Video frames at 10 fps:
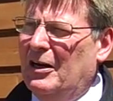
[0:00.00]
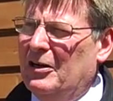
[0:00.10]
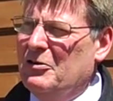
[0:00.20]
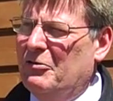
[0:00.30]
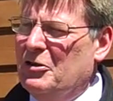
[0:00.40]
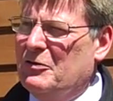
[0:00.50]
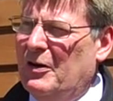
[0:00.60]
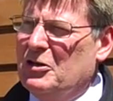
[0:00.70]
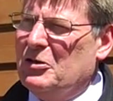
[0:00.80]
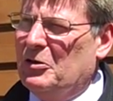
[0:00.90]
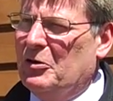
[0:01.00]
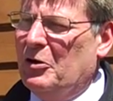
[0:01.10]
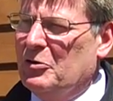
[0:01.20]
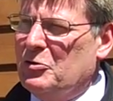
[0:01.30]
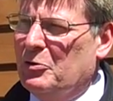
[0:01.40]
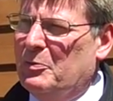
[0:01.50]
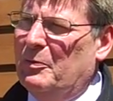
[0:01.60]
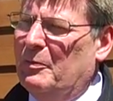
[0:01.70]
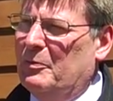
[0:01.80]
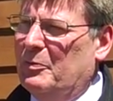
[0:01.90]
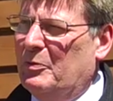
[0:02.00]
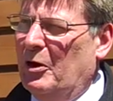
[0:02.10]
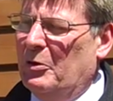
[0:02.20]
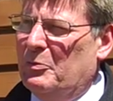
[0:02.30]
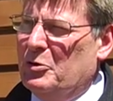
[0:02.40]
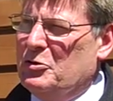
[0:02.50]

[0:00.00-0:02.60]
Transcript: under each vessel and sort of put